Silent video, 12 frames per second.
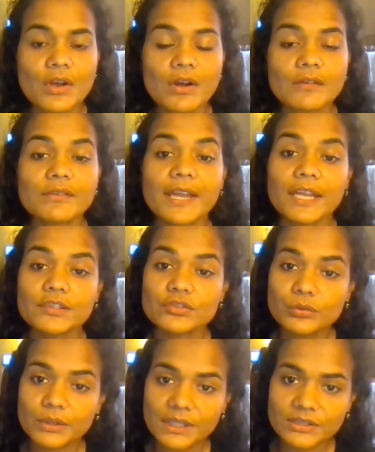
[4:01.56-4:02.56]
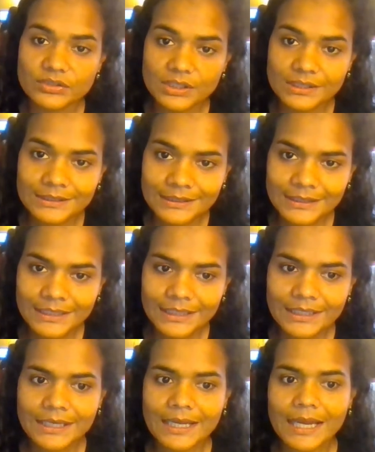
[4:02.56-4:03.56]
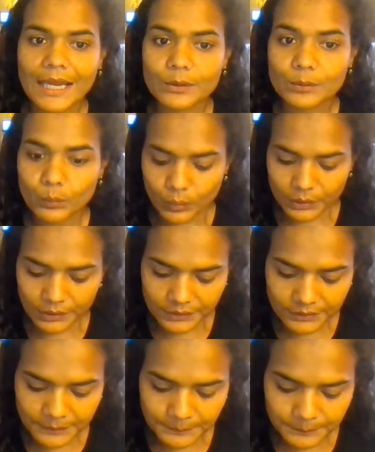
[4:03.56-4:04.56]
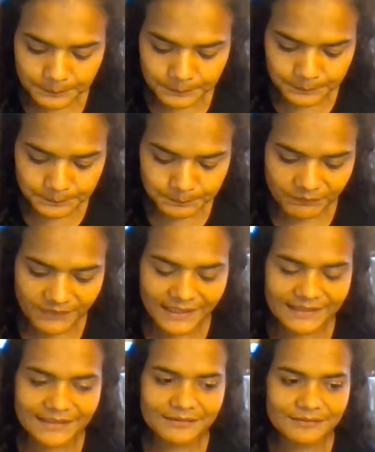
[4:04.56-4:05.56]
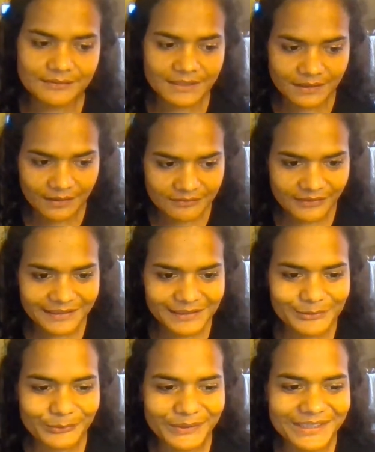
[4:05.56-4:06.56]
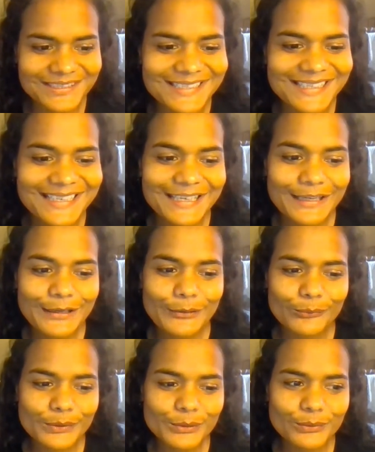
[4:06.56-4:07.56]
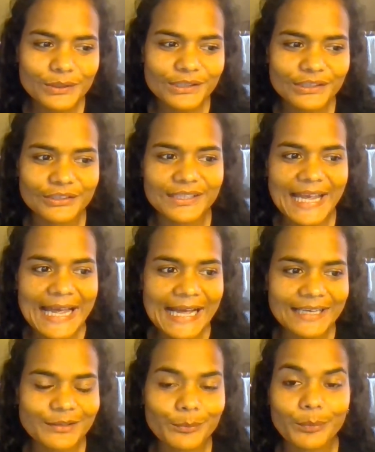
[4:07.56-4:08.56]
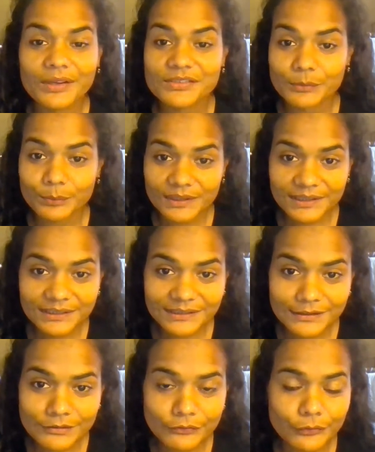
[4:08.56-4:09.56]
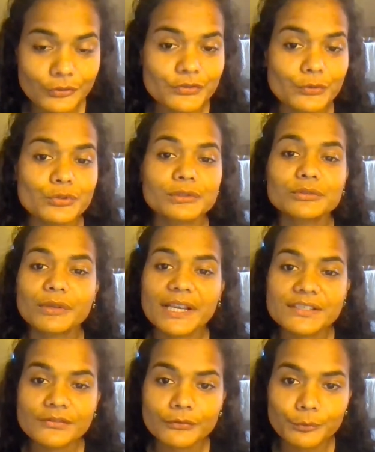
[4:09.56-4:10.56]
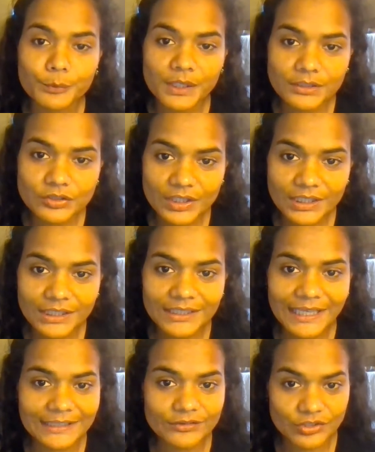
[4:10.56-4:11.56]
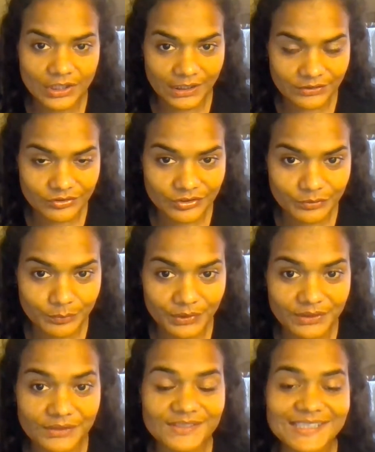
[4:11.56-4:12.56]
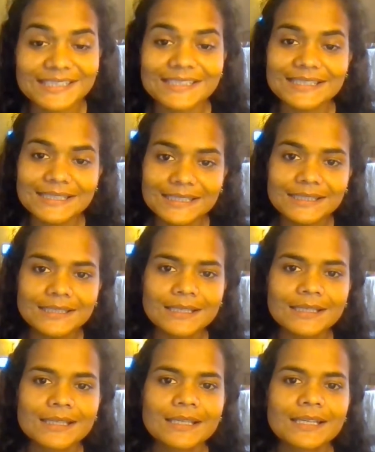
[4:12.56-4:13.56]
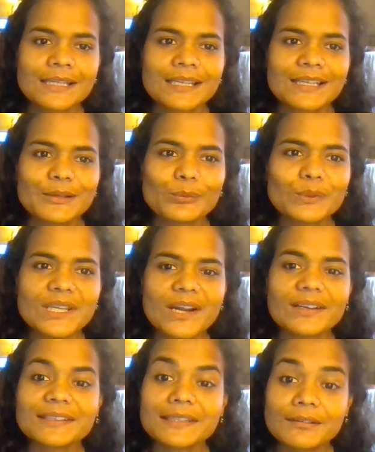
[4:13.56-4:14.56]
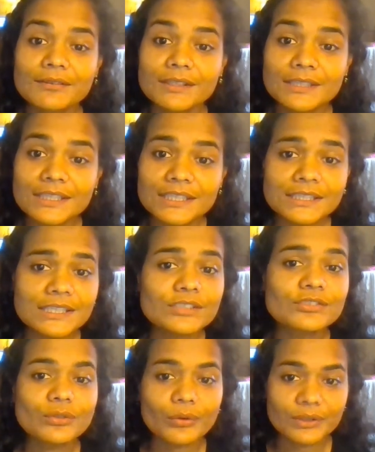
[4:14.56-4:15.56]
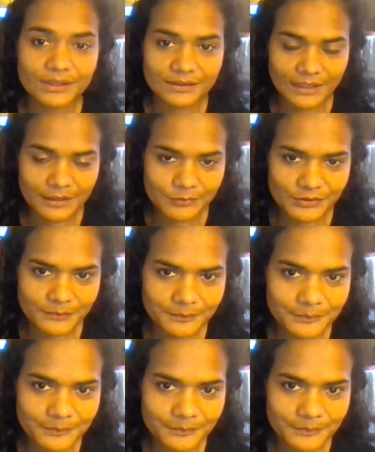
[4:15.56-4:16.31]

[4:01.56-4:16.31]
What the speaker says: of education and work. And then in our final weeks, we will look at the possibilities for social transformation and change, because indeed, we are living in historic times.